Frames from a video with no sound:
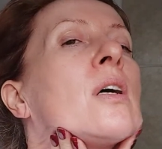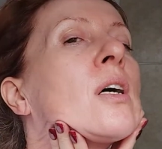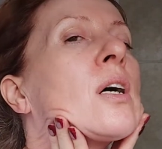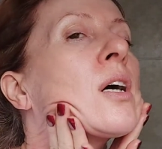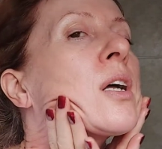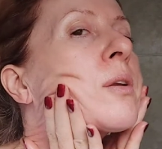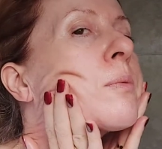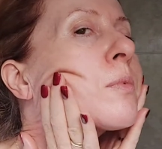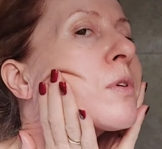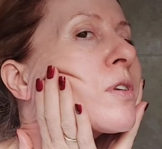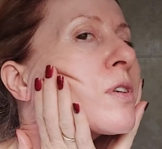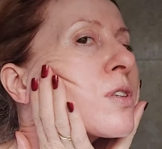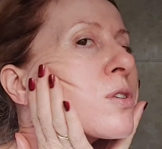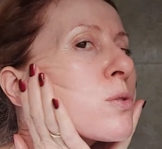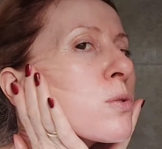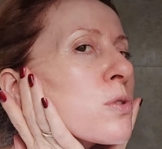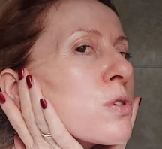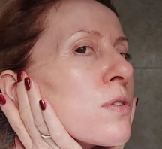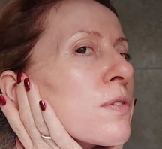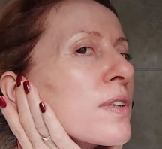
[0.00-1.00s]
and
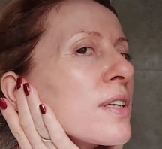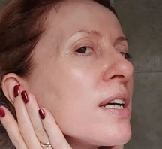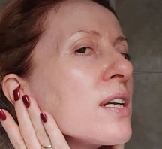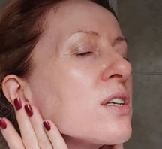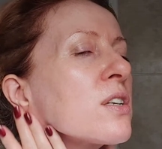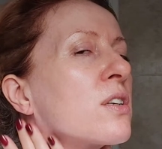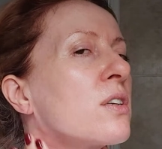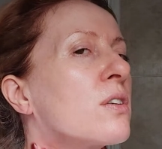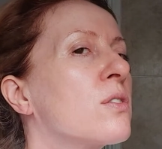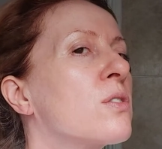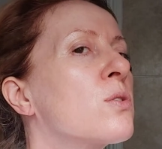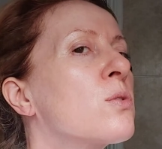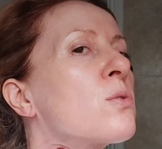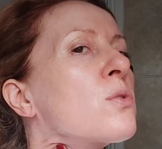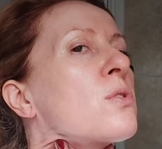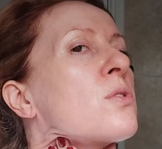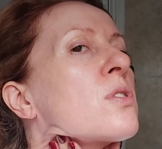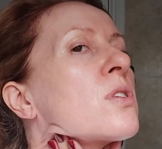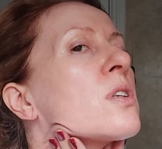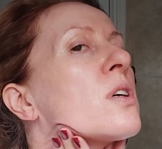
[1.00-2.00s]
sort of
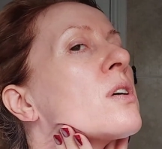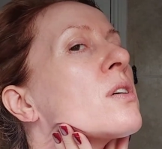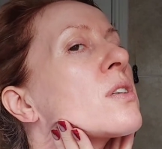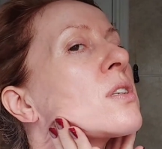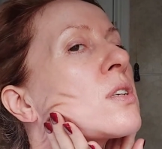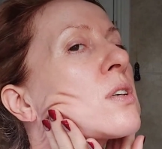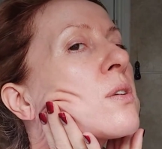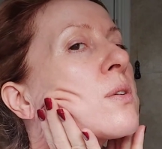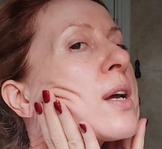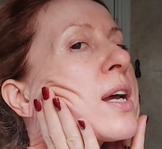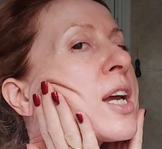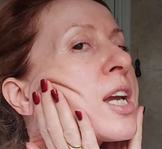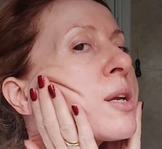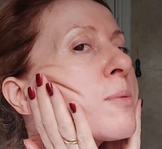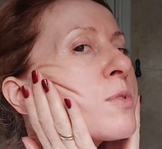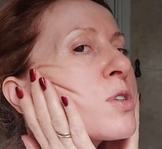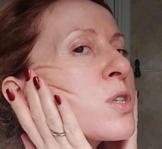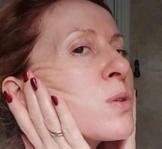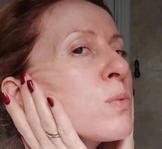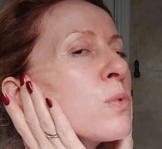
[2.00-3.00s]
start to
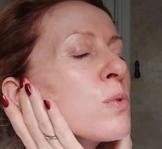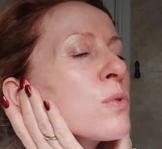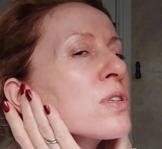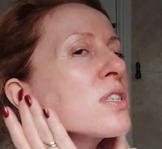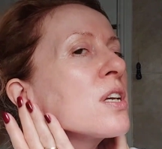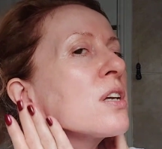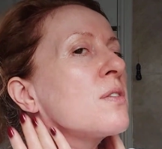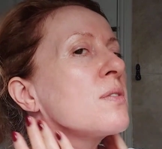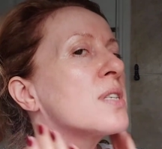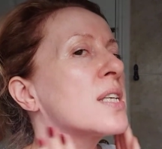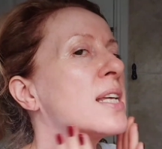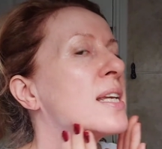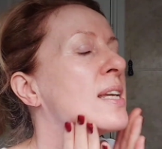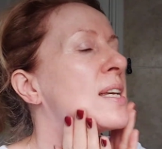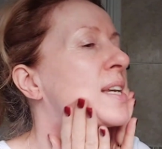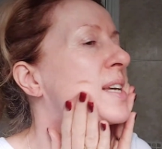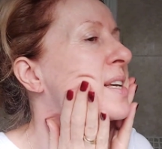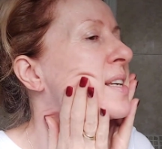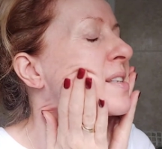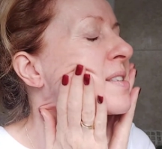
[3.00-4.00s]
aim towards those
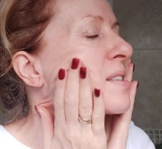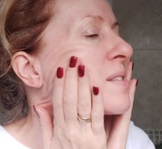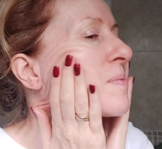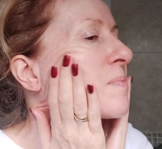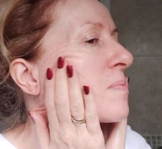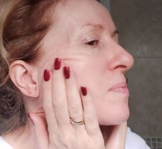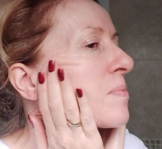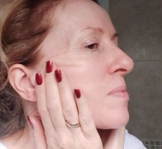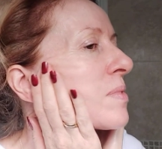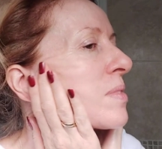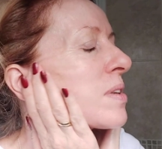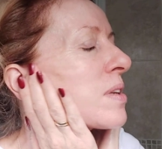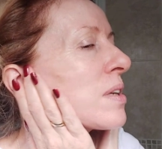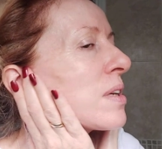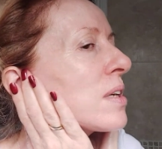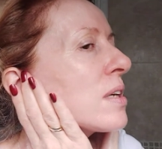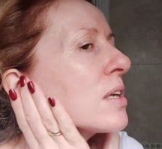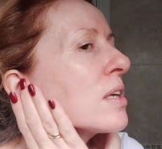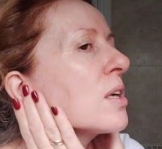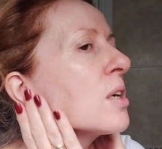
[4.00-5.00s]
ears
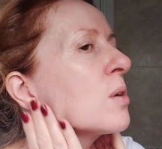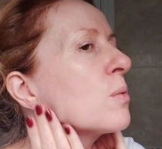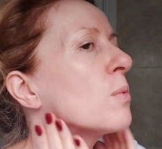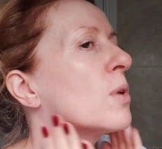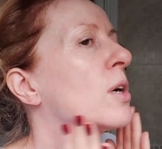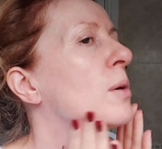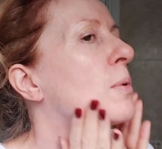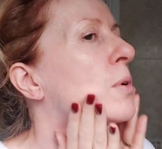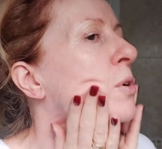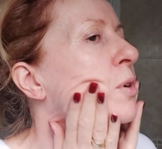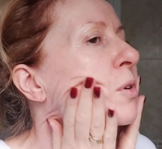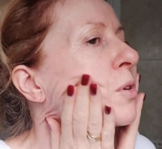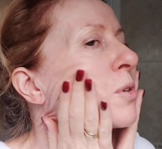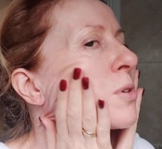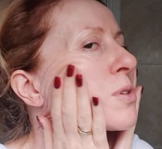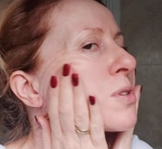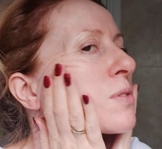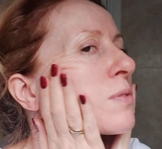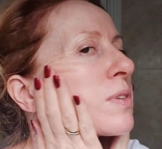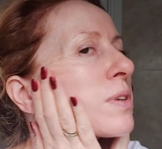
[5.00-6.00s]
where we've got
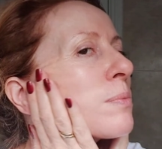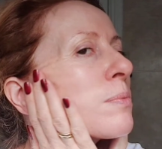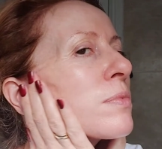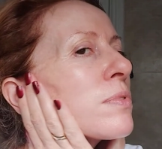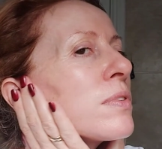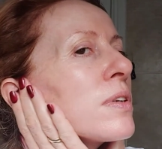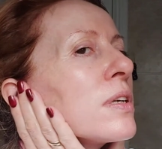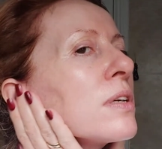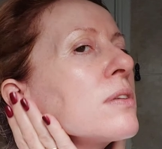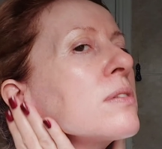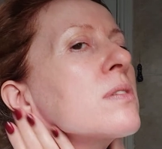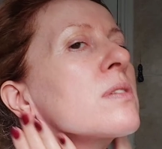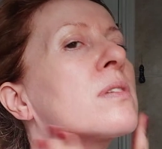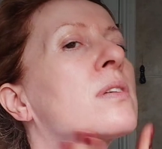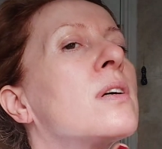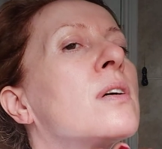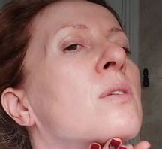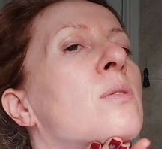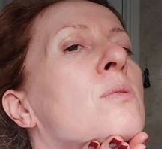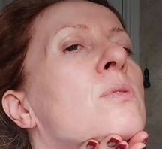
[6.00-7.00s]
lots of lymph nodes,
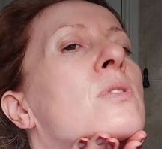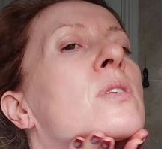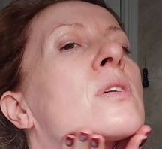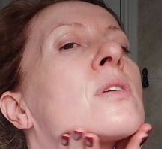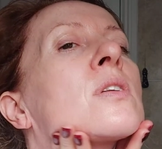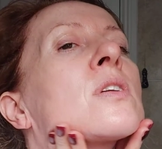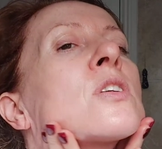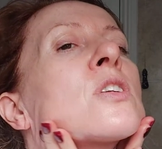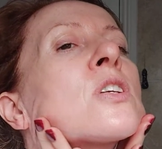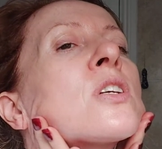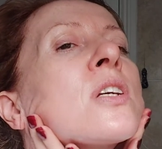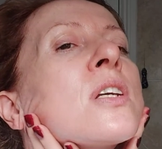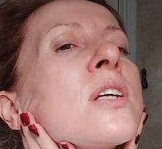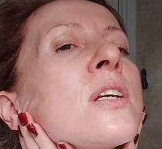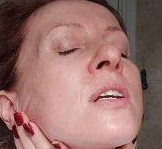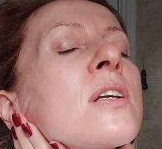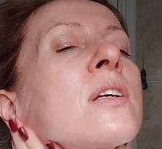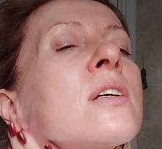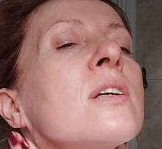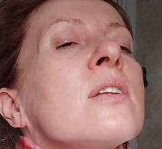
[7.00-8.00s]
and also the
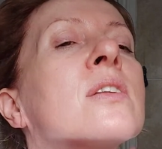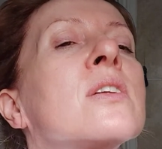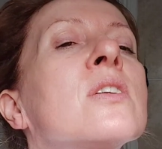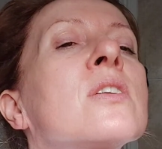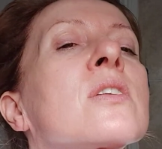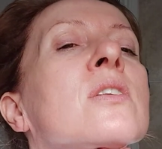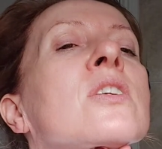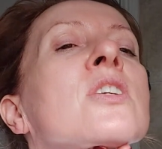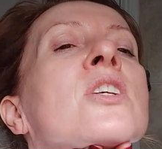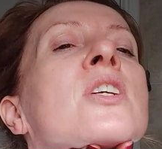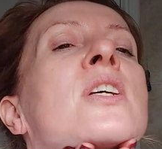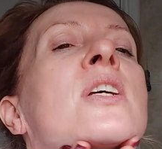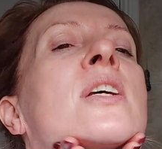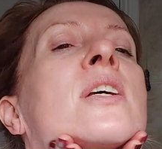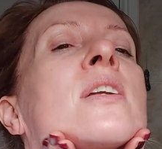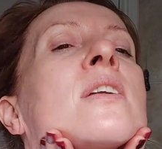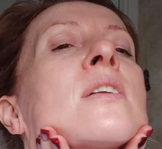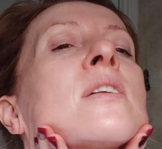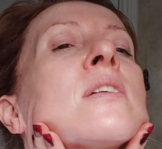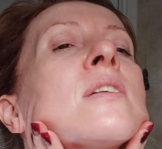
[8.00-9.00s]
cheek and the
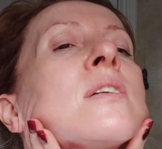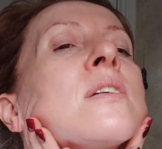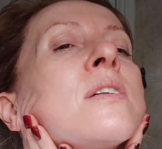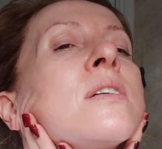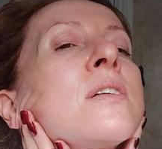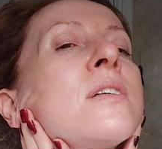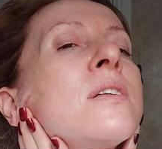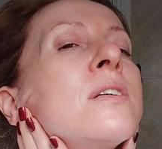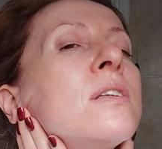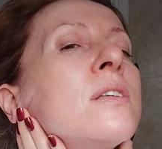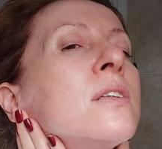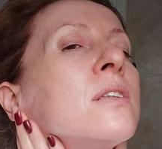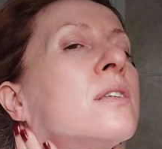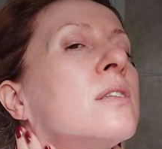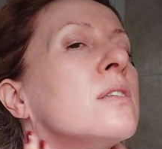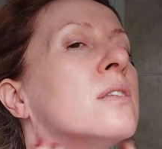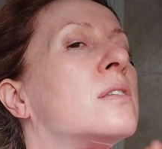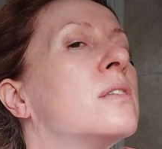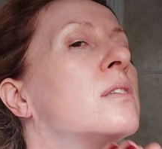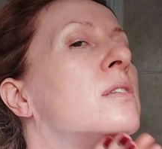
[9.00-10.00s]
chin
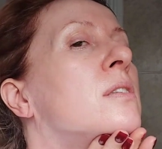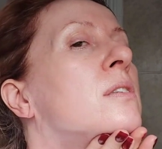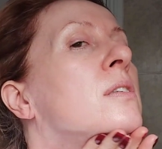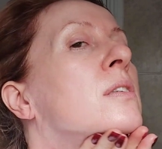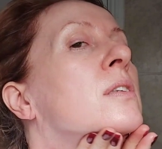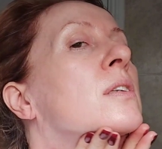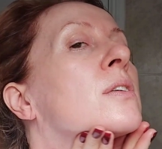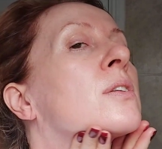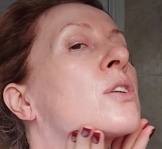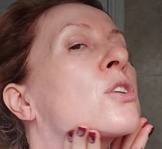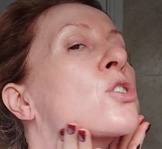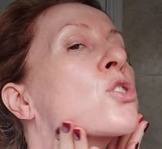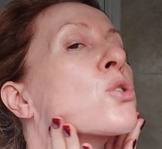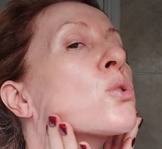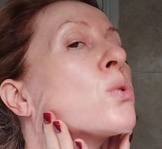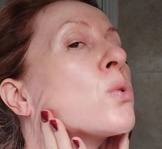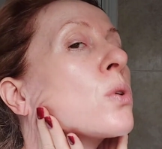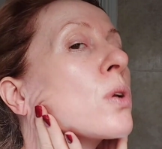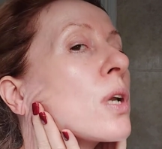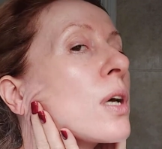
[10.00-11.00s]
and the
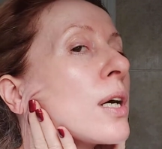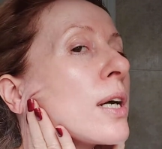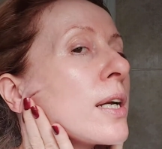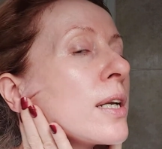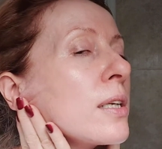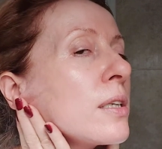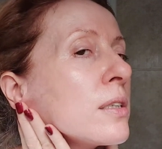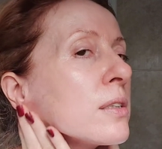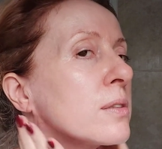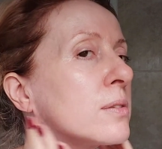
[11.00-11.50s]
jawline.